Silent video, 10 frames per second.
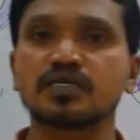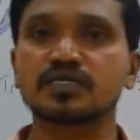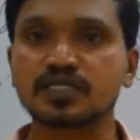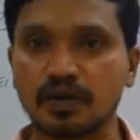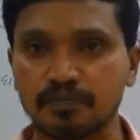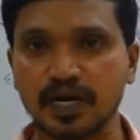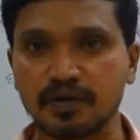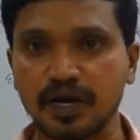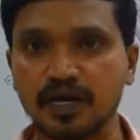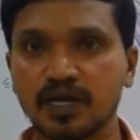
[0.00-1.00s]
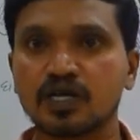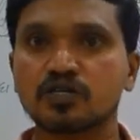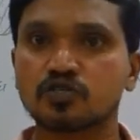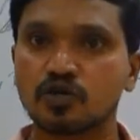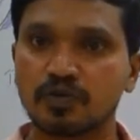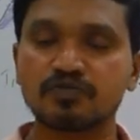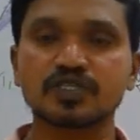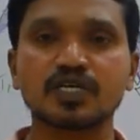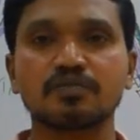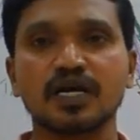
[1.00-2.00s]
supplied by
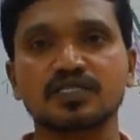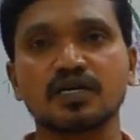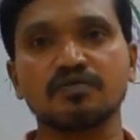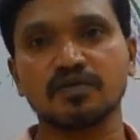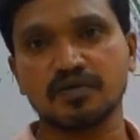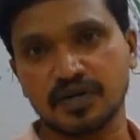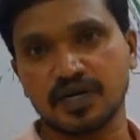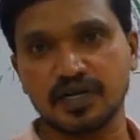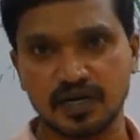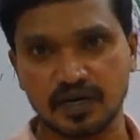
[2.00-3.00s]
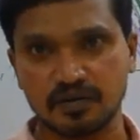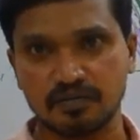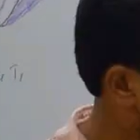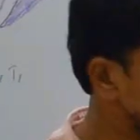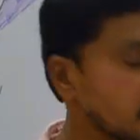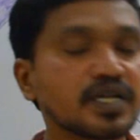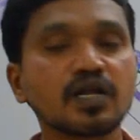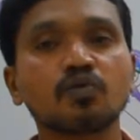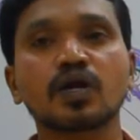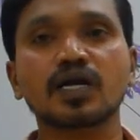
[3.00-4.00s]
superficial branch of radial nerve,
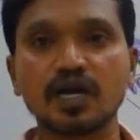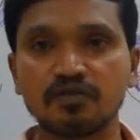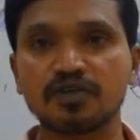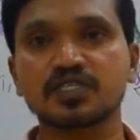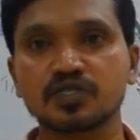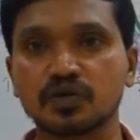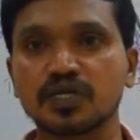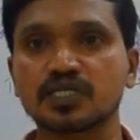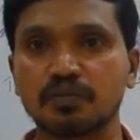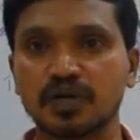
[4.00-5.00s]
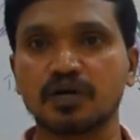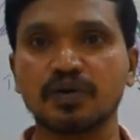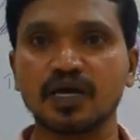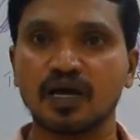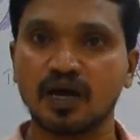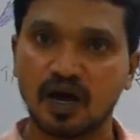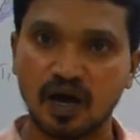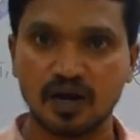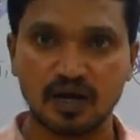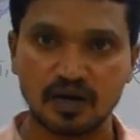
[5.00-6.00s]
medial 1.5 digit only supplied by
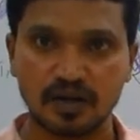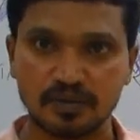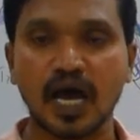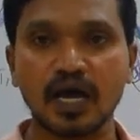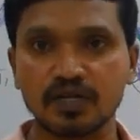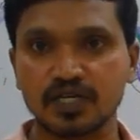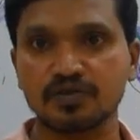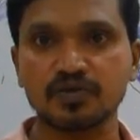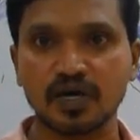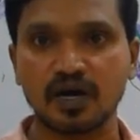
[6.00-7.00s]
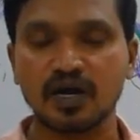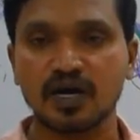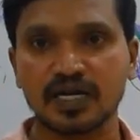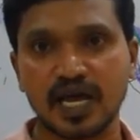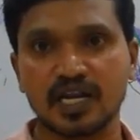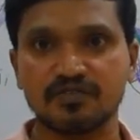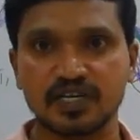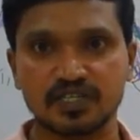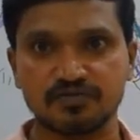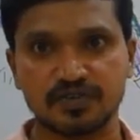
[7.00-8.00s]
ulnar nerve. I will give you the
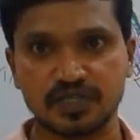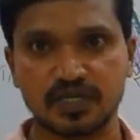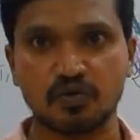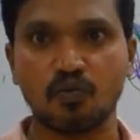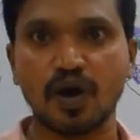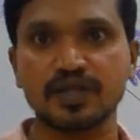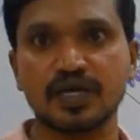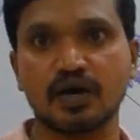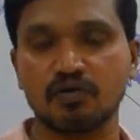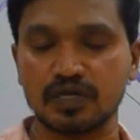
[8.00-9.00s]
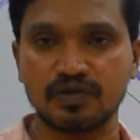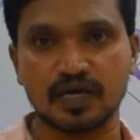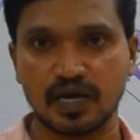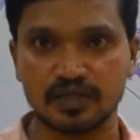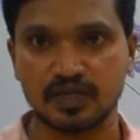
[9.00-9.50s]
clarification for that, why they have given like